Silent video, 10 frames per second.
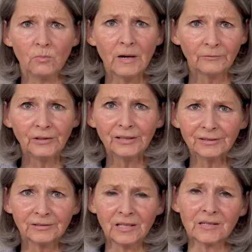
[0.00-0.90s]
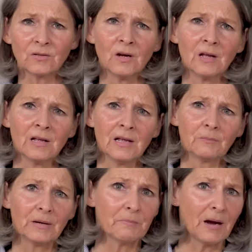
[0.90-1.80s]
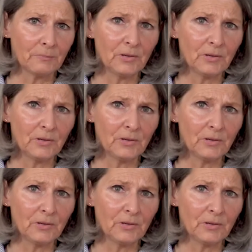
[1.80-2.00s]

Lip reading: There are papillomaviruses. So